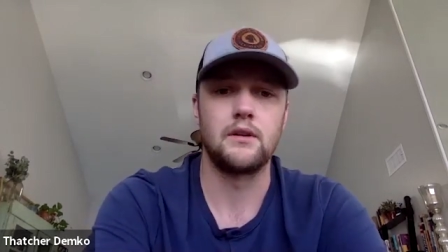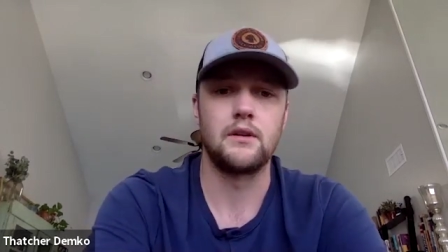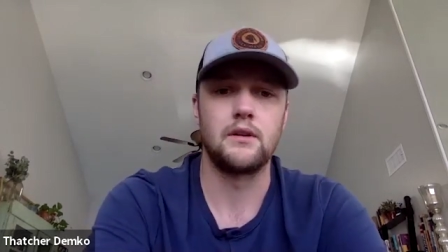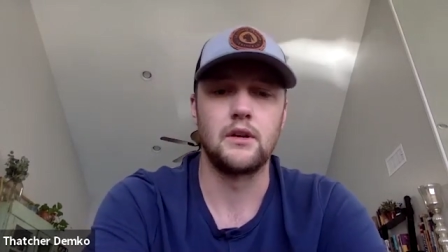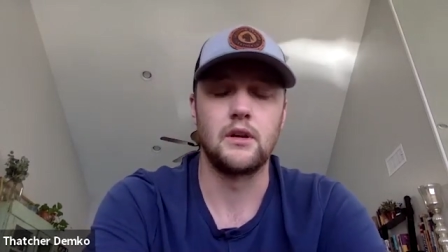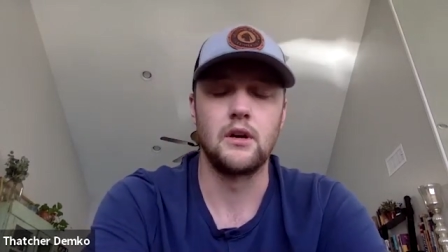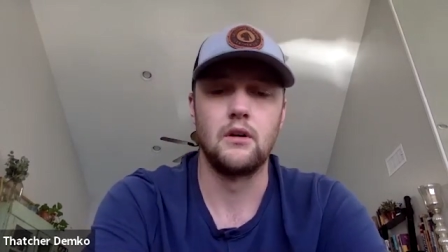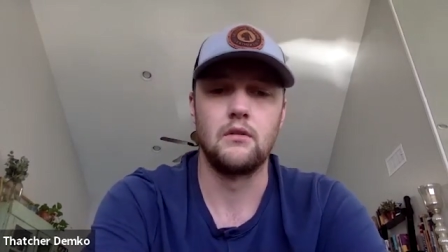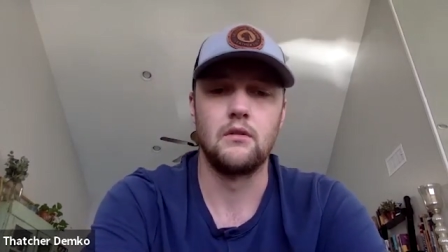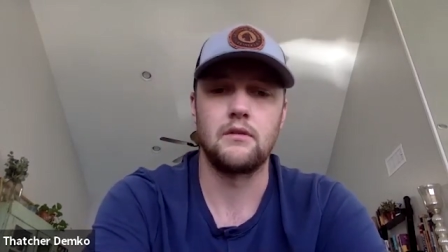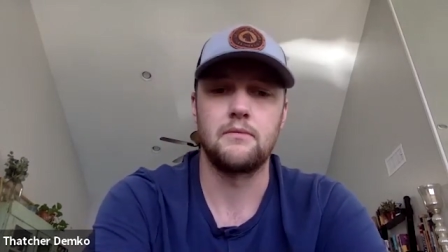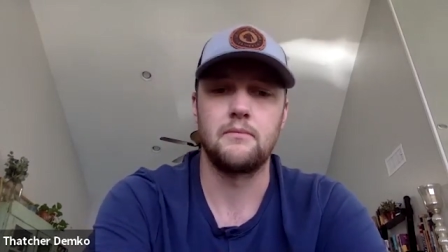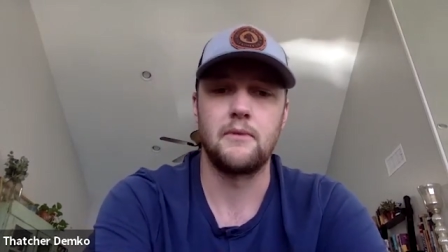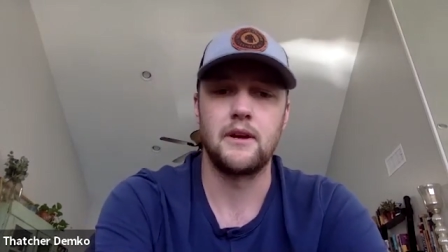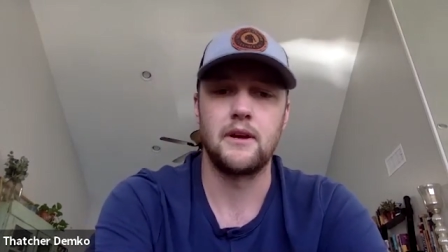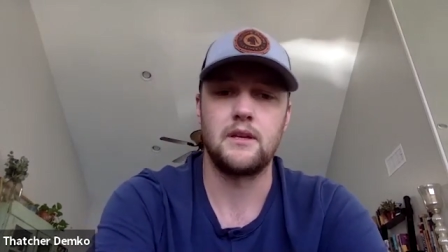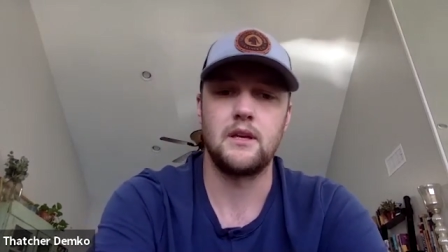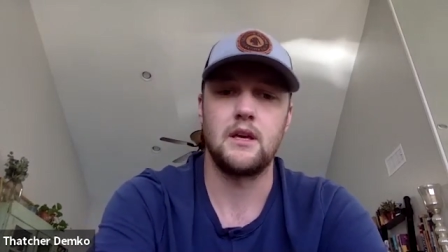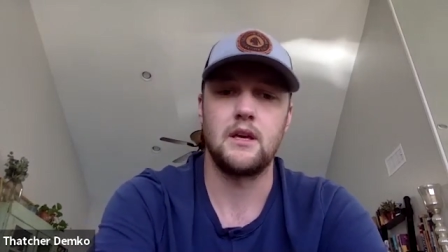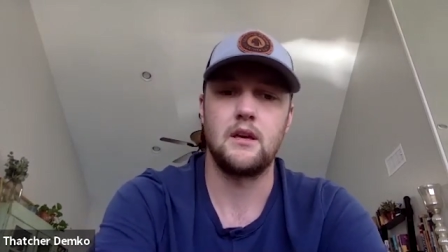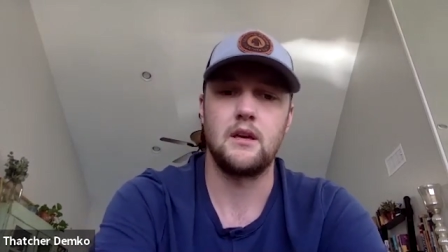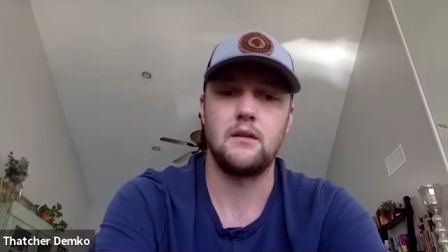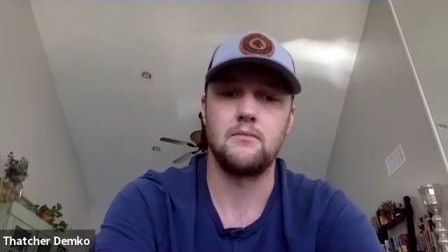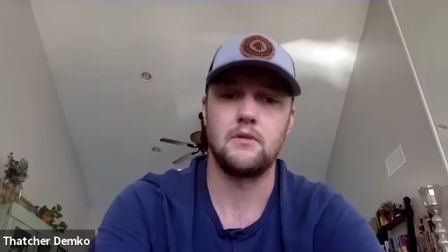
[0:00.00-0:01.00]
to go with my
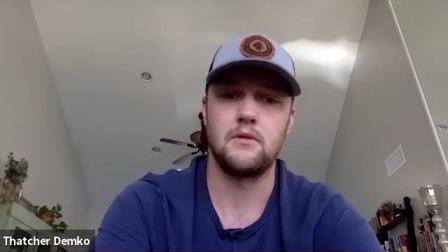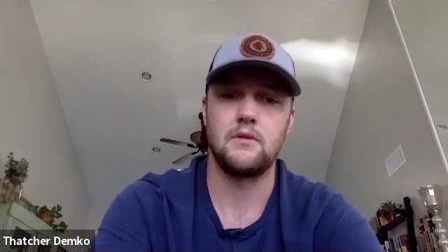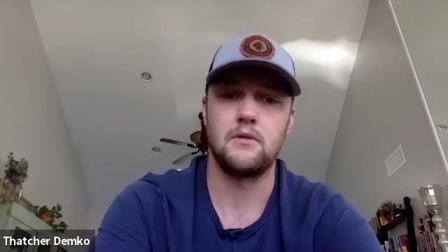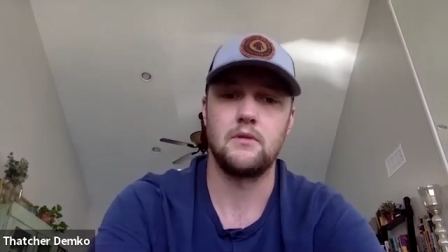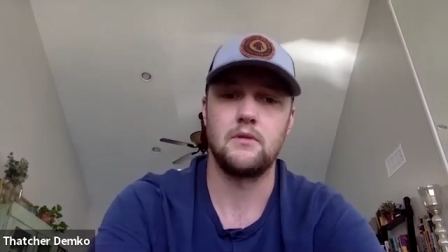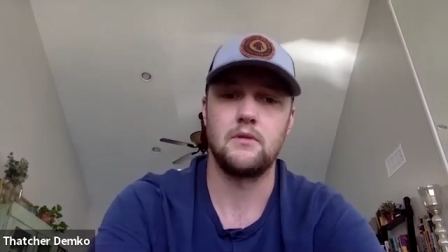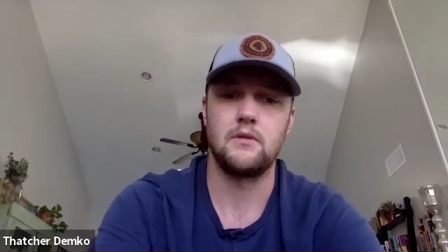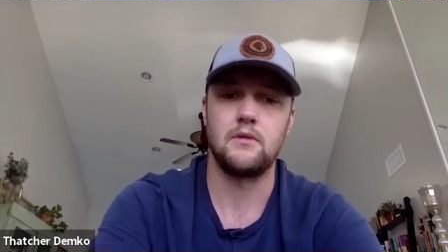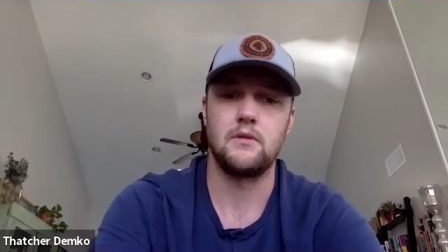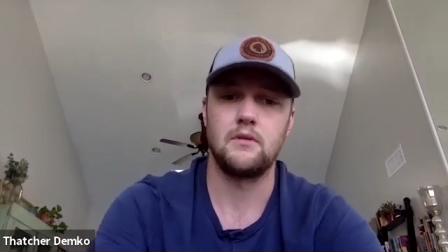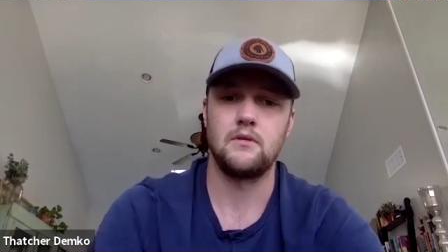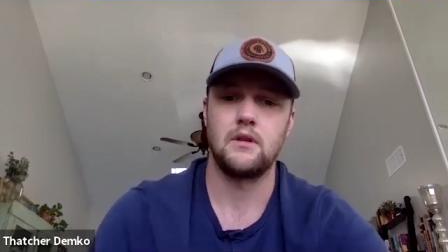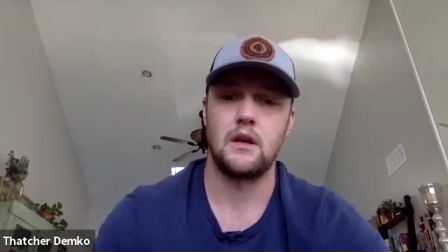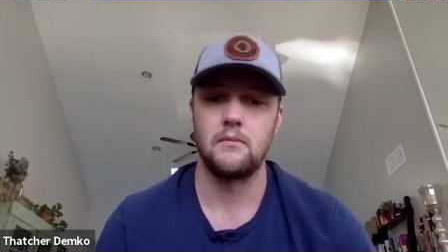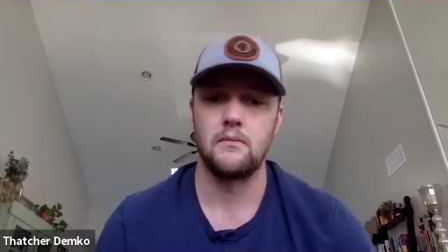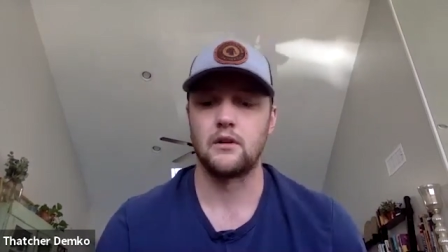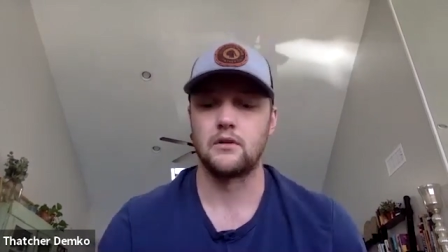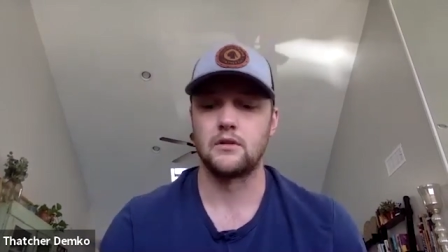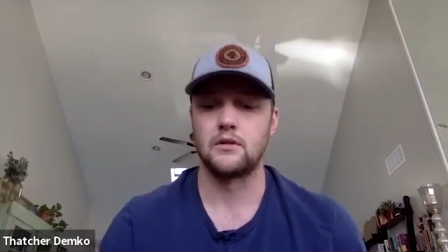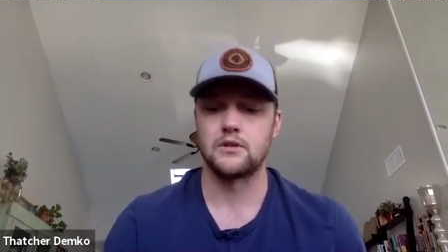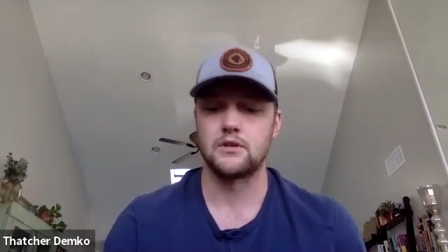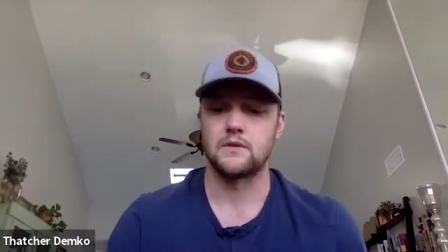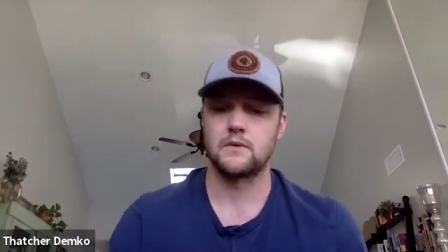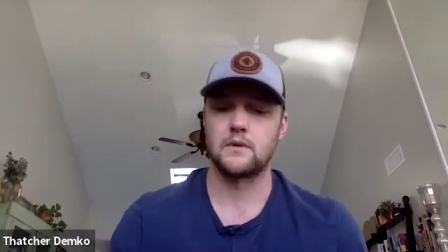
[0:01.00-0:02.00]
game and what my
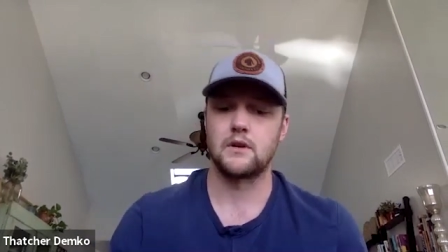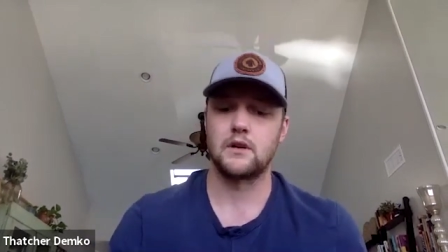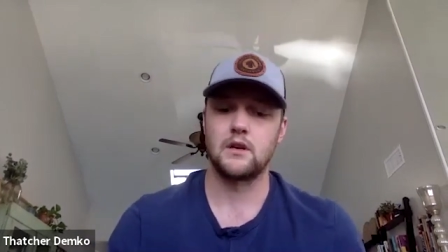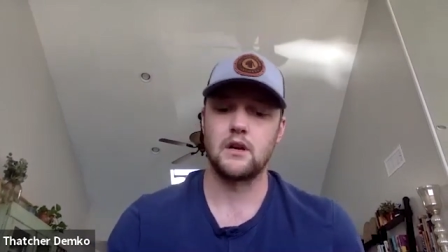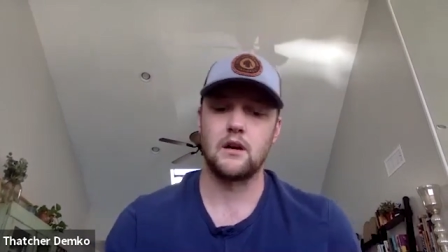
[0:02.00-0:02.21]
goals were,